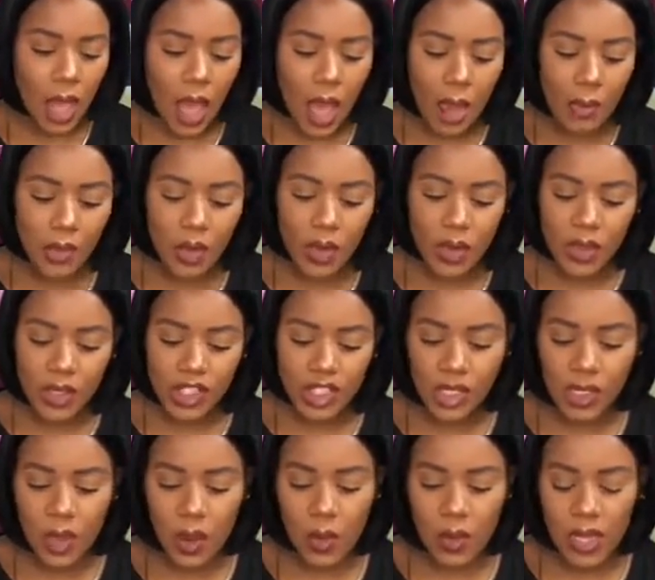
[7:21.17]
I'm going to
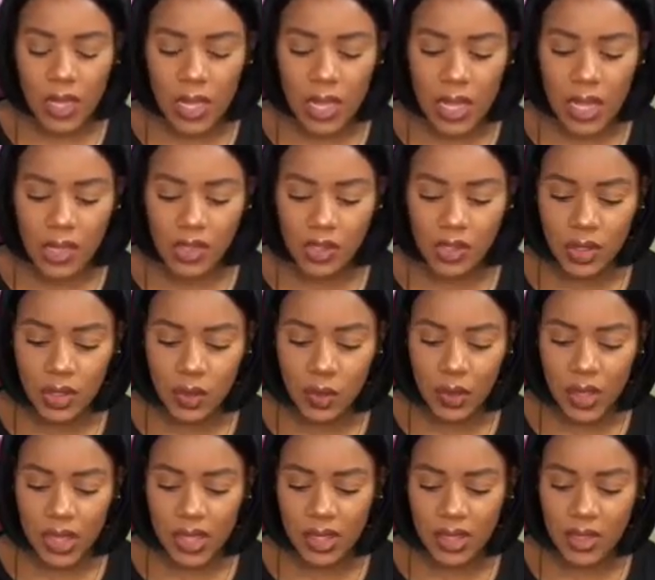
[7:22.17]
go in
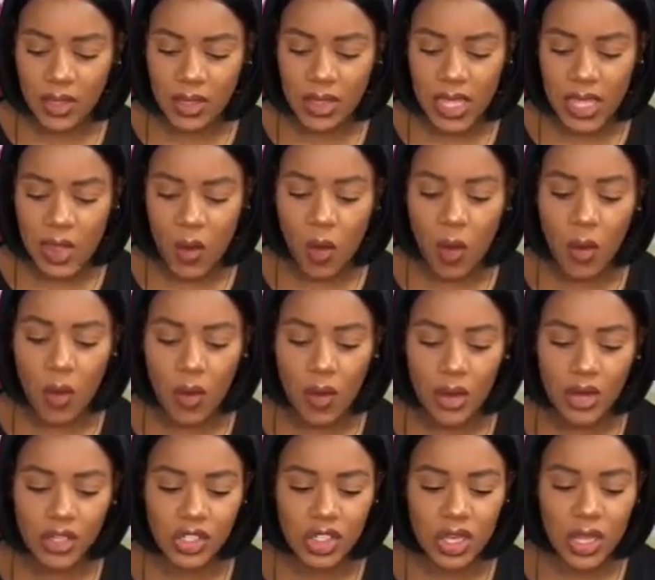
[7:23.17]
with the
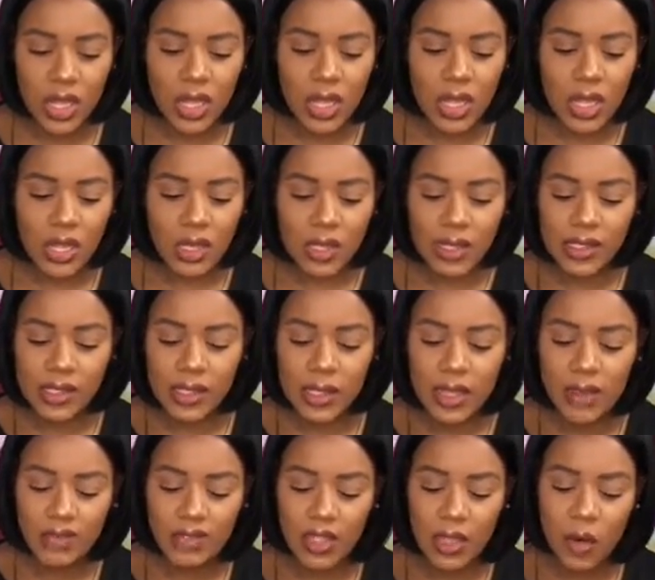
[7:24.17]
orange. Let's see
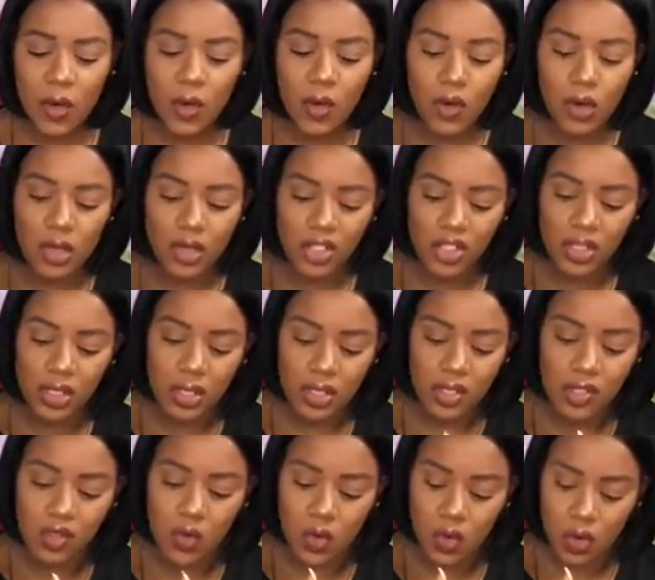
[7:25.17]
if the orange,
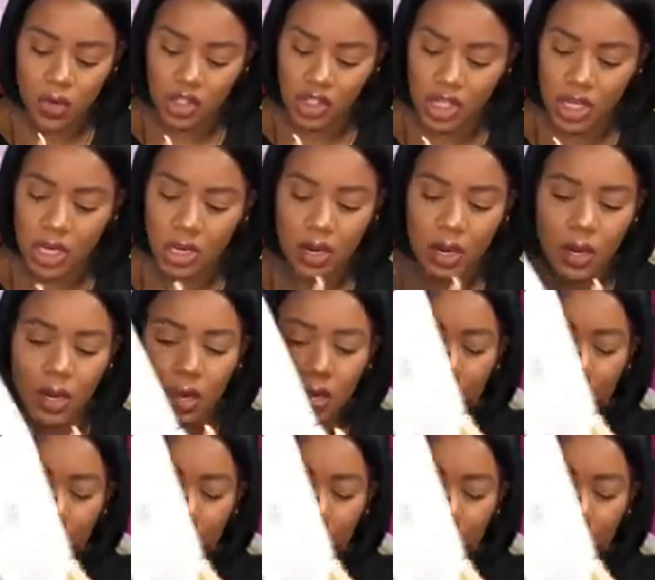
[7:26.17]
this orange here,